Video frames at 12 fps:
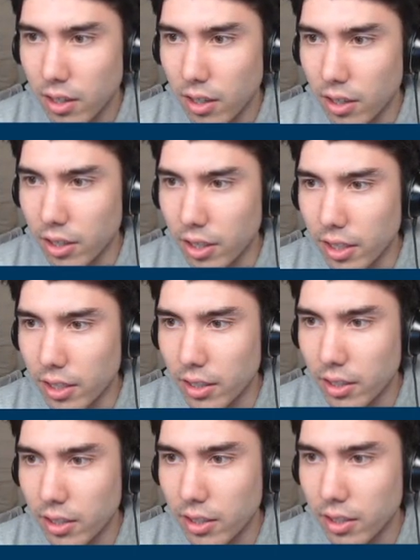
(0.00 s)
Alright,
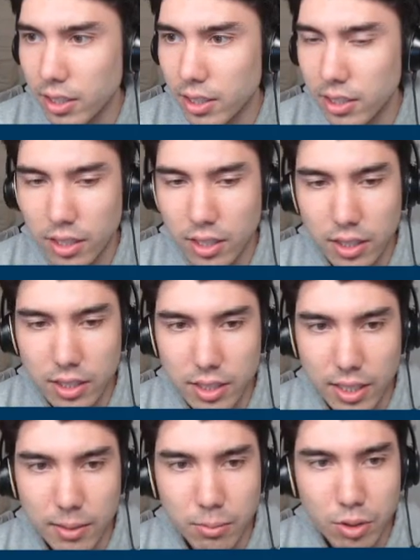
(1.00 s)
let's look at this
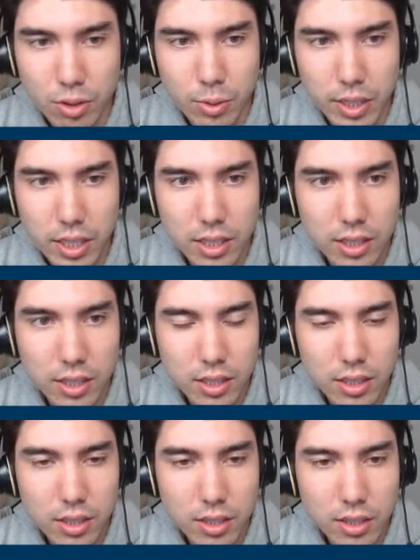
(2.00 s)
game real quick.
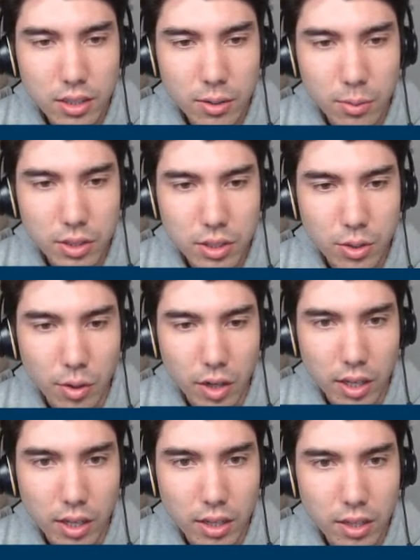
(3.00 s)
What's going
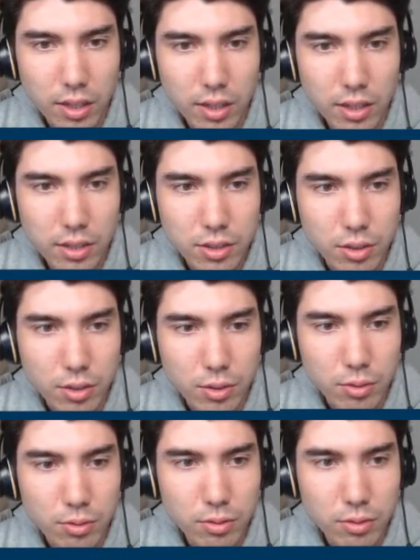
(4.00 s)
on?
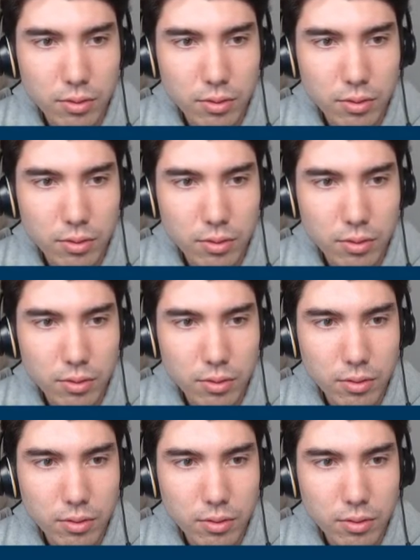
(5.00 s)
So,
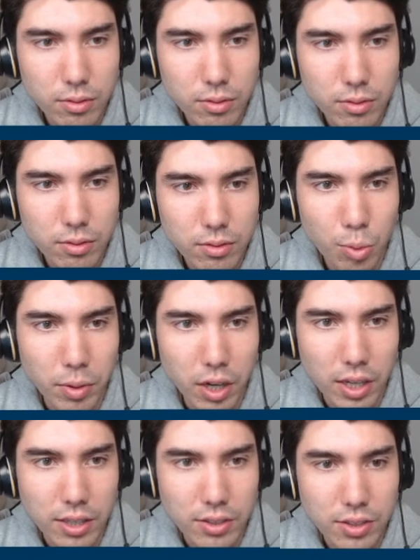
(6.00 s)
white is up 2
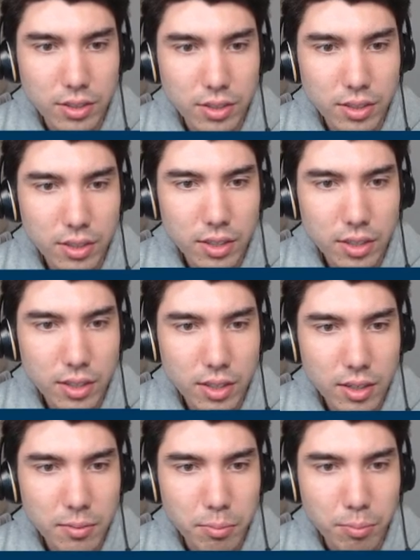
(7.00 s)
pawns.
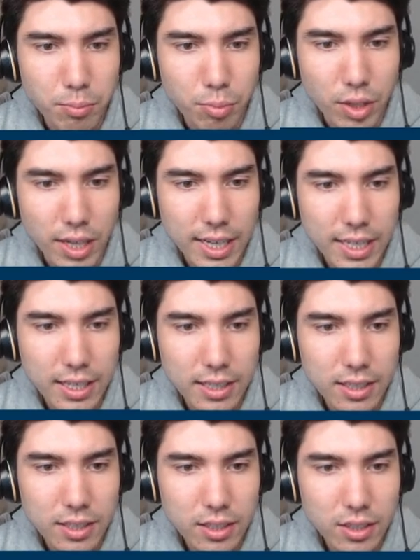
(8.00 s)
Black
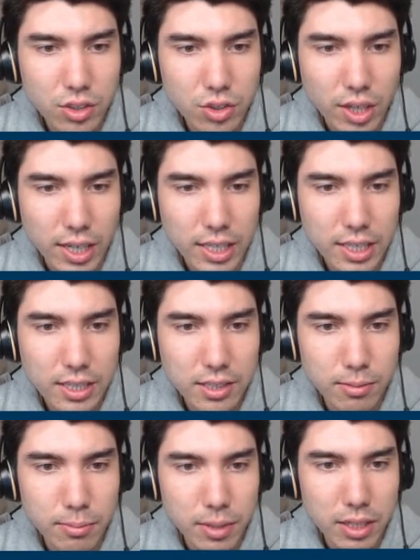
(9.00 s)
trying to get
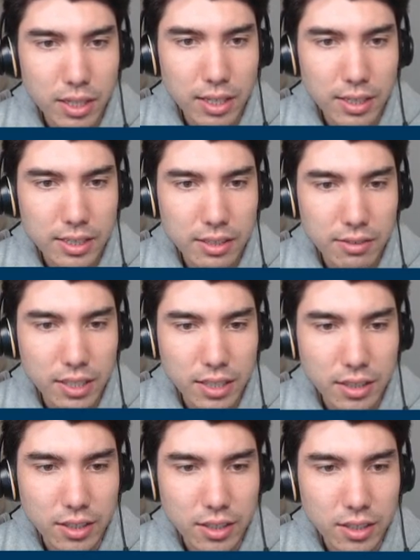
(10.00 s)
some activity
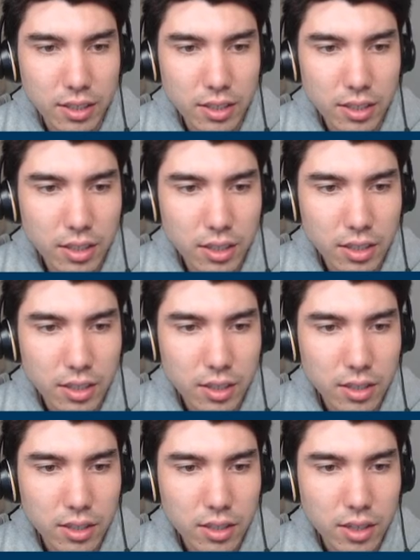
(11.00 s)
here
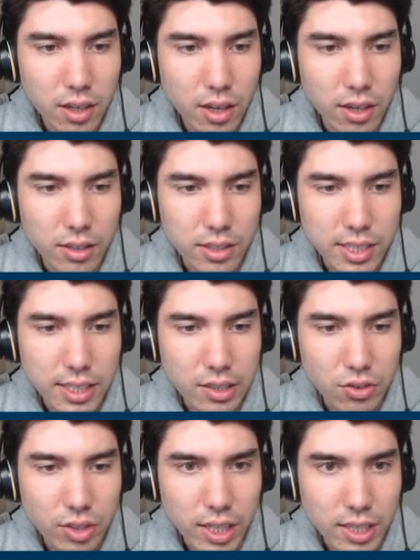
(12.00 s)
on the
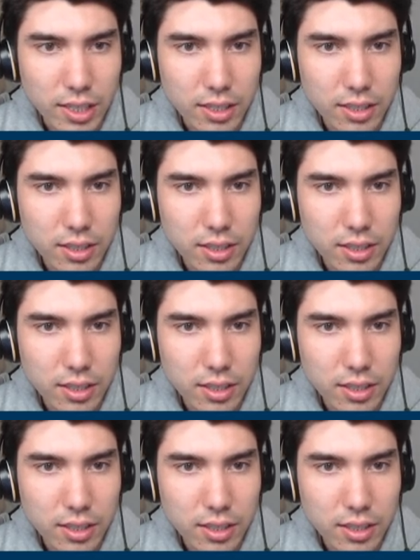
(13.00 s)
second rank.